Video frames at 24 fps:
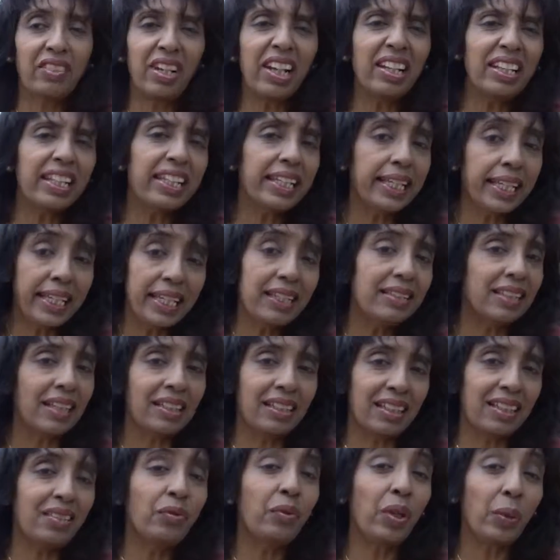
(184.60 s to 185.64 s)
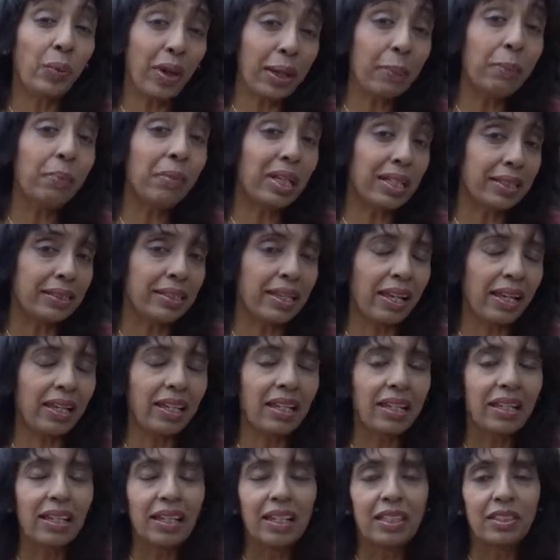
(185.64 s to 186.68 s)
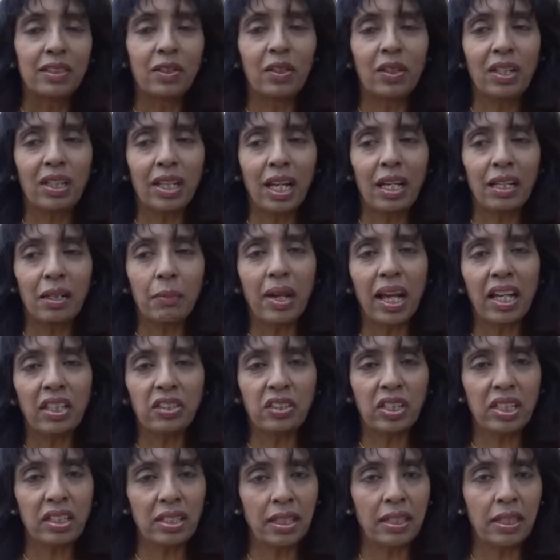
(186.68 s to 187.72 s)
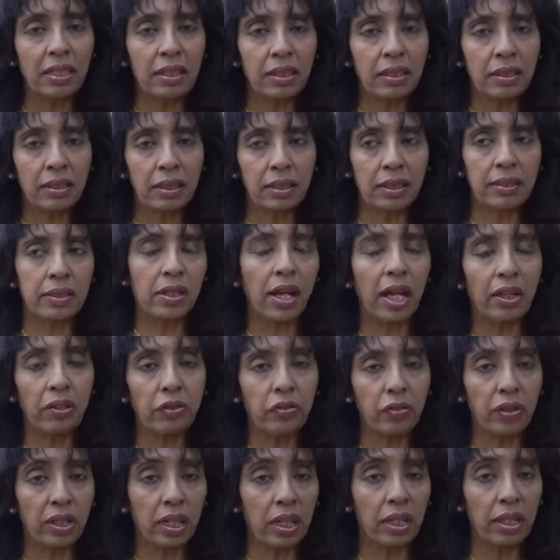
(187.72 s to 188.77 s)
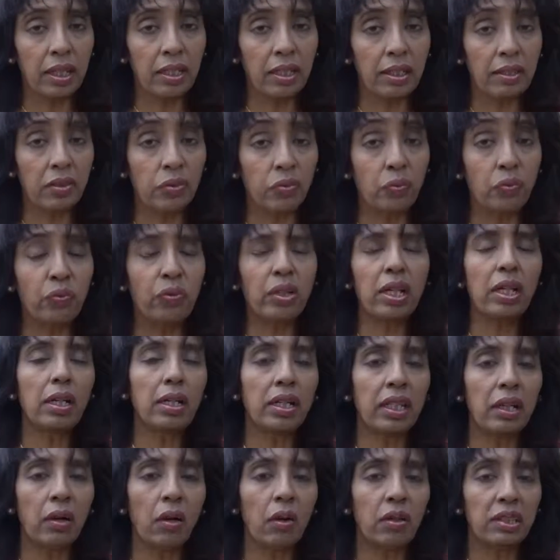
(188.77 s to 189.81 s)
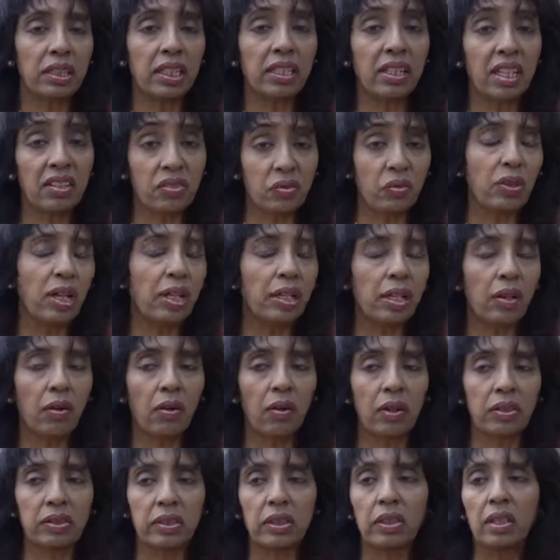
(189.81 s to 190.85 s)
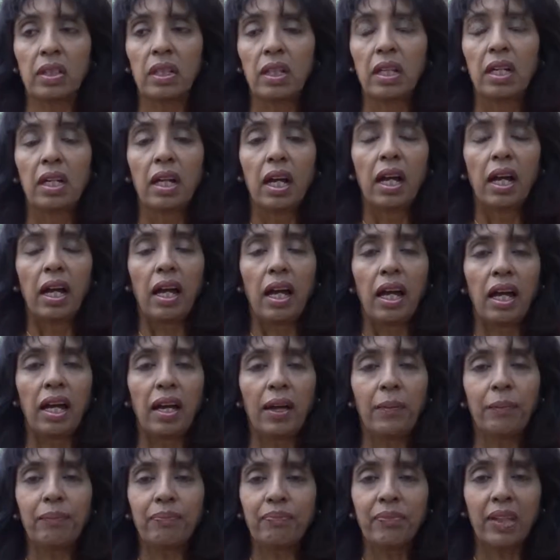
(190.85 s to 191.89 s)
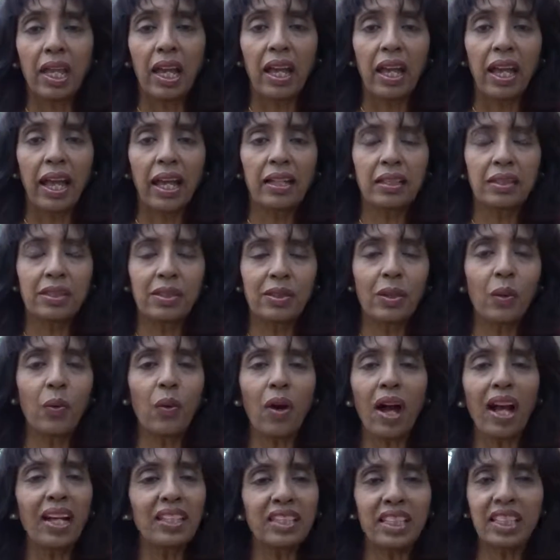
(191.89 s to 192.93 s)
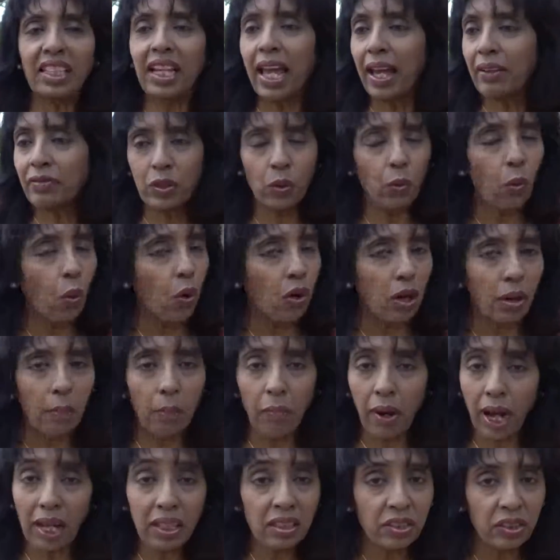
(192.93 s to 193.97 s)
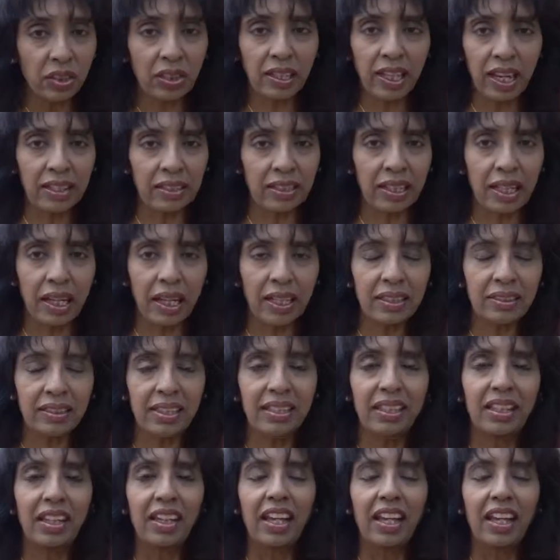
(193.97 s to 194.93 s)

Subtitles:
really heated. We went midday. So you can imagine in this country, it is really hot. It gets really hot. And so I didn't have to walk a mile to get that.